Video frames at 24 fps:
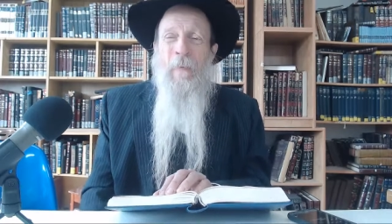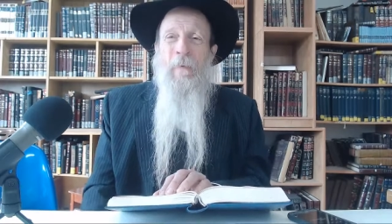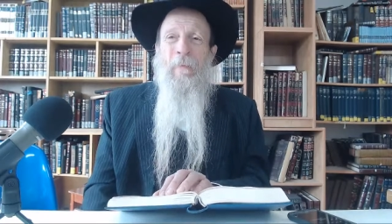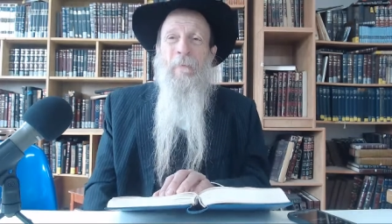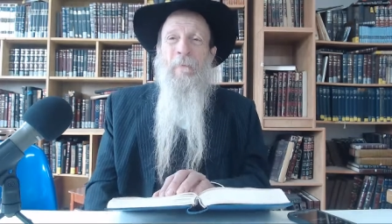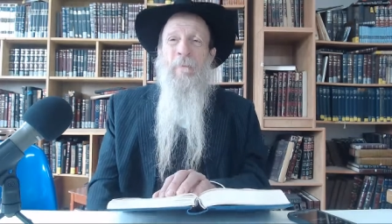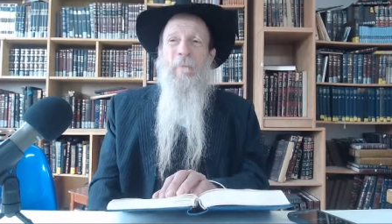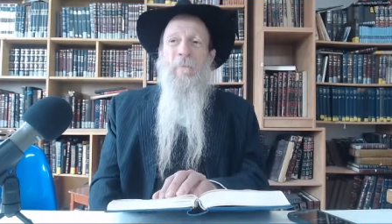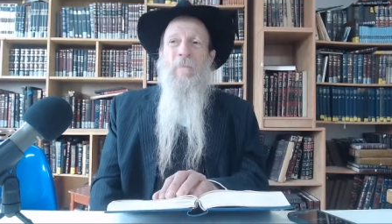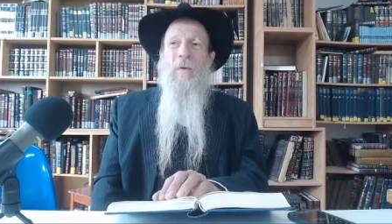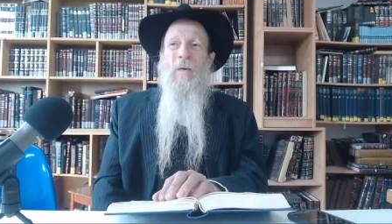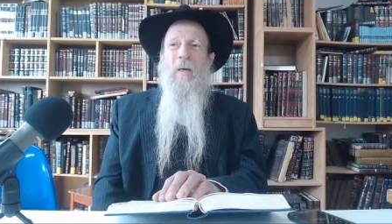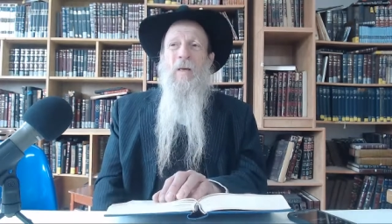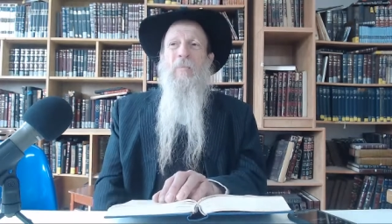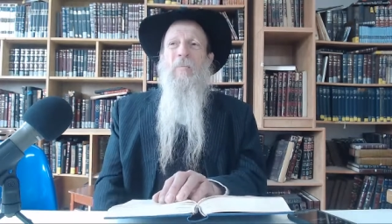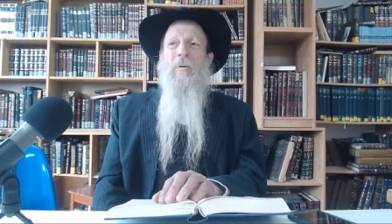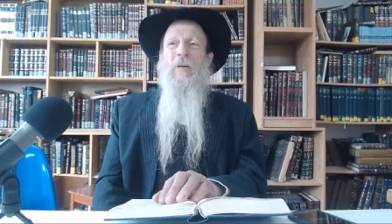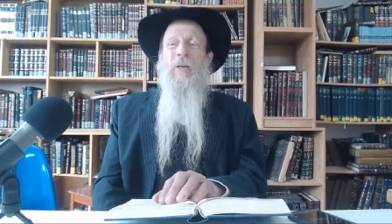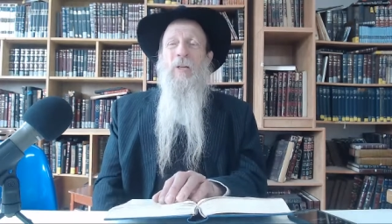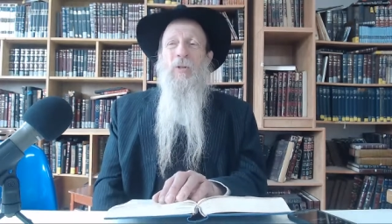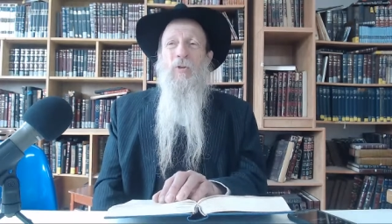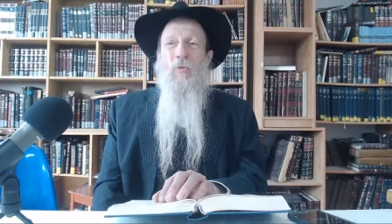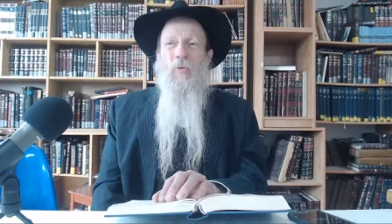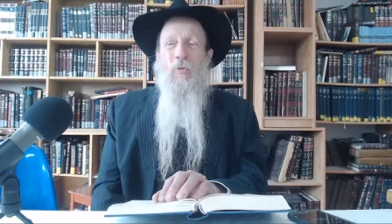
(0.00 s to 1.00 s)

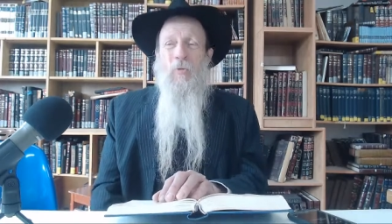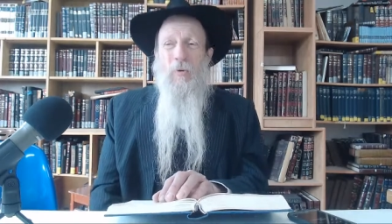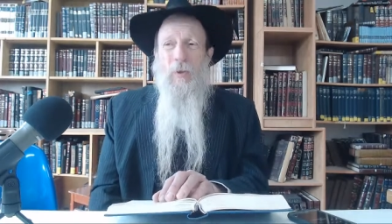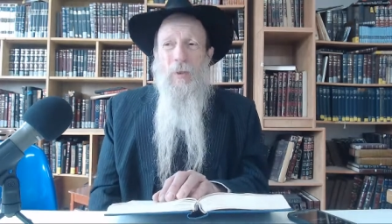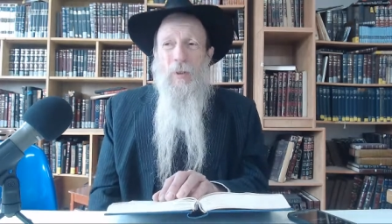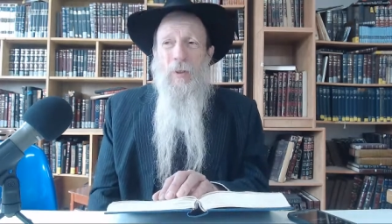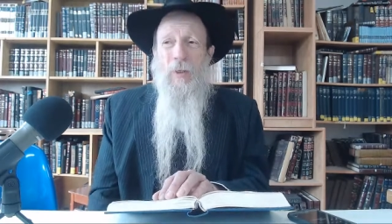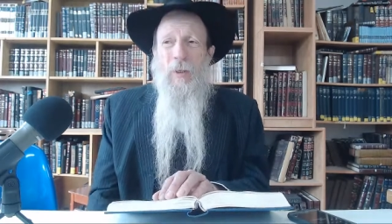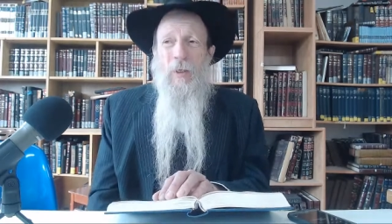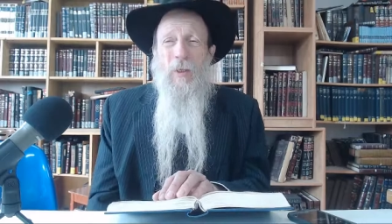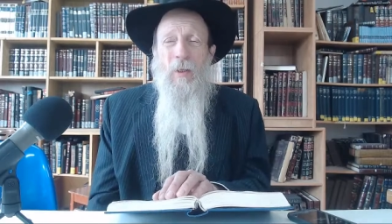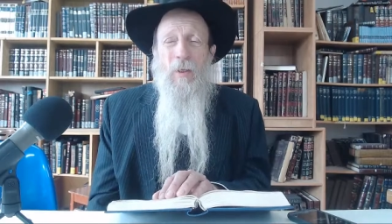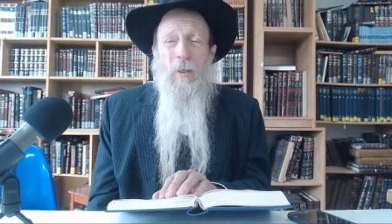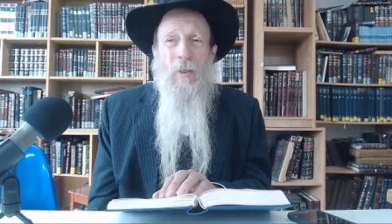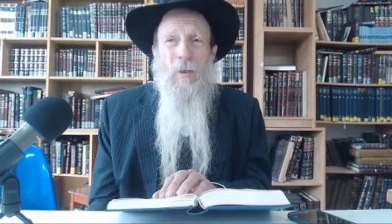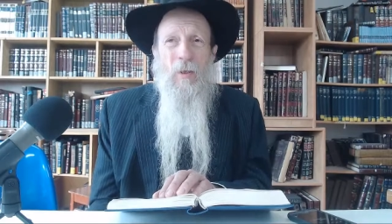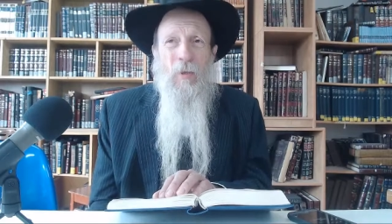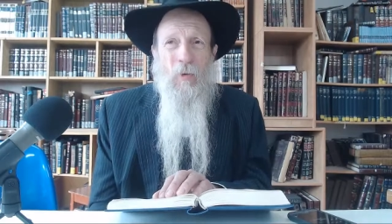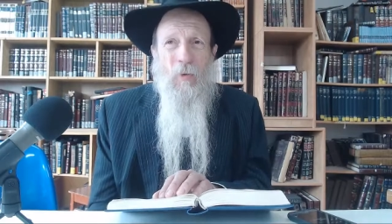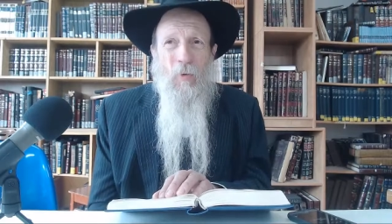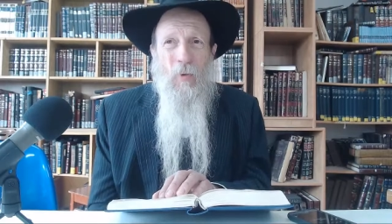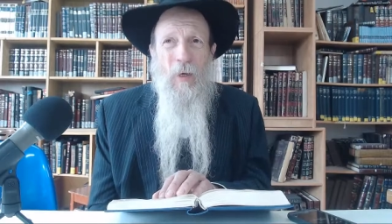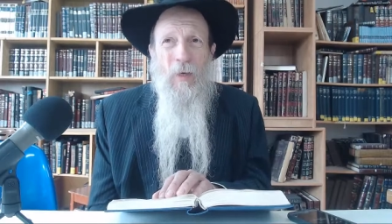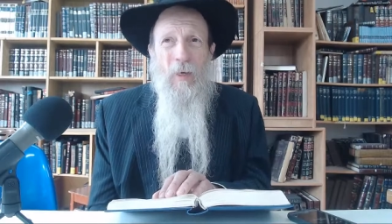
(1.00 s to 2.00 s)
Maybe he's really
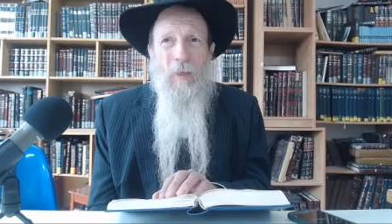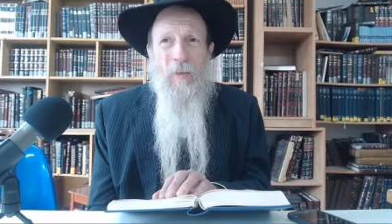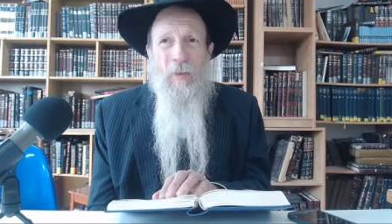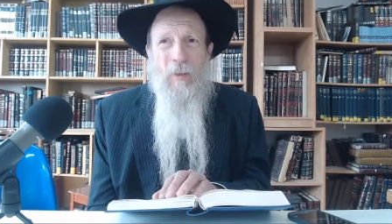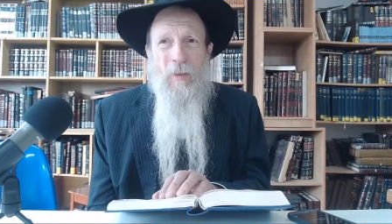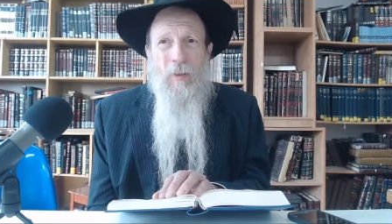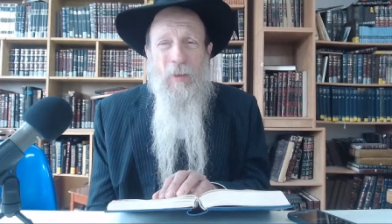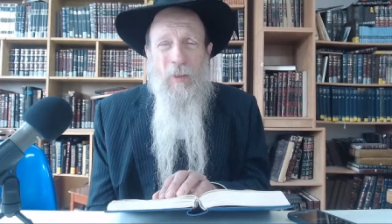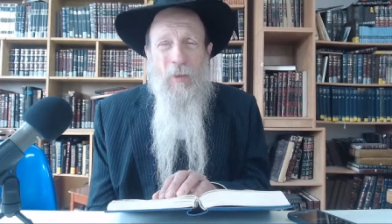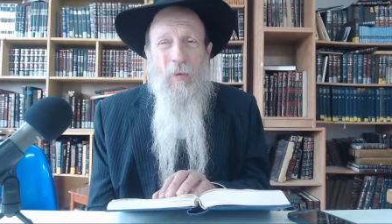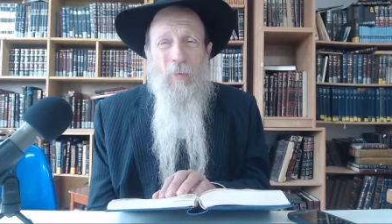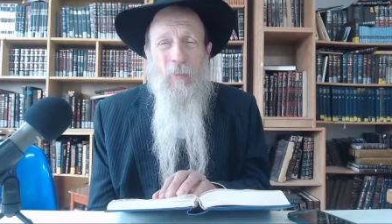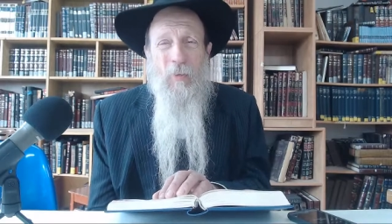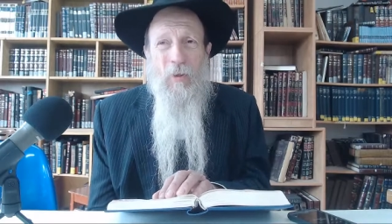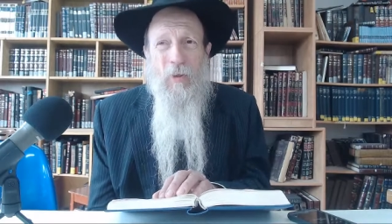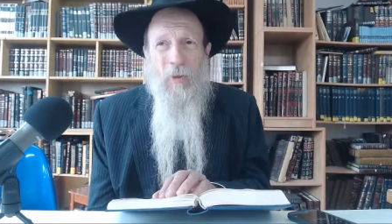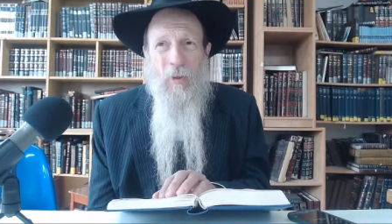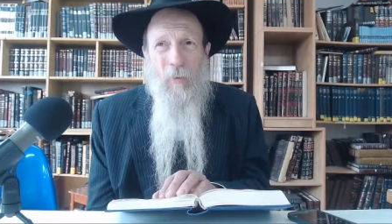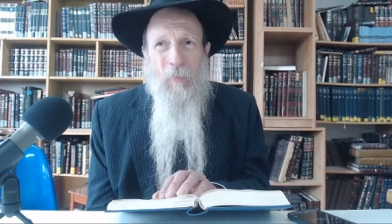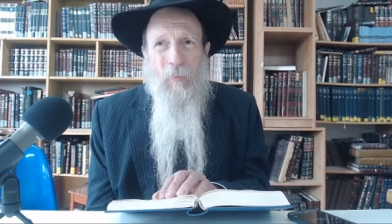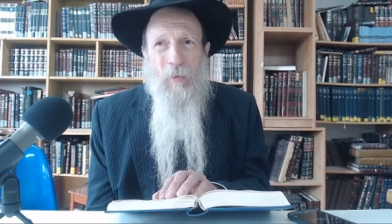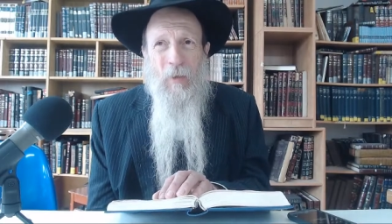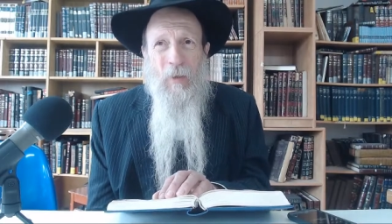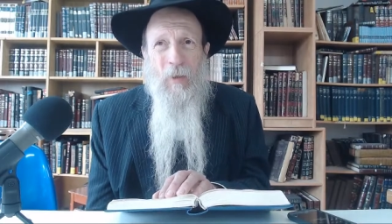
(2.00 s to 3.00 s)
trying to tell me
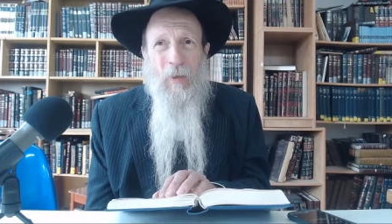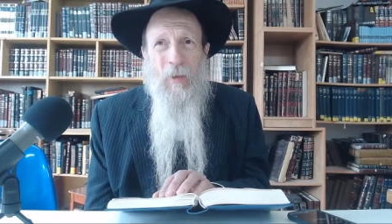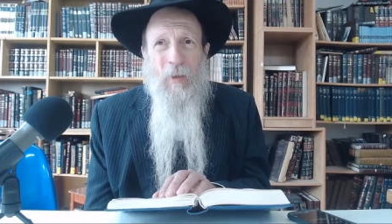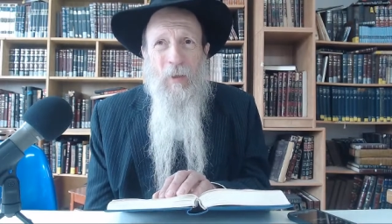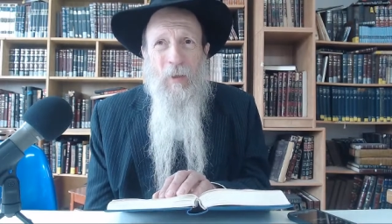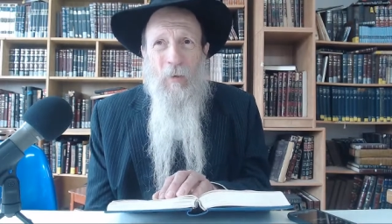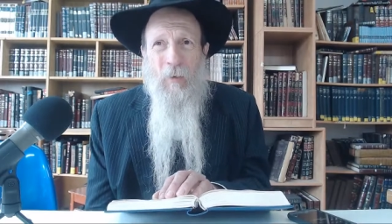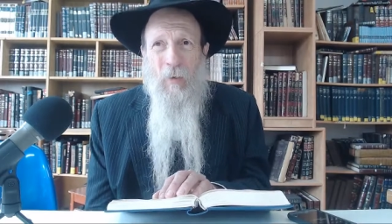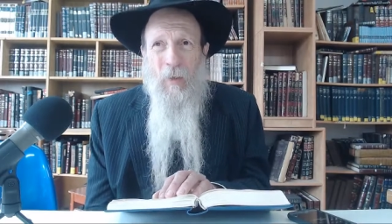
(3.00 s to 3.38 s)
something.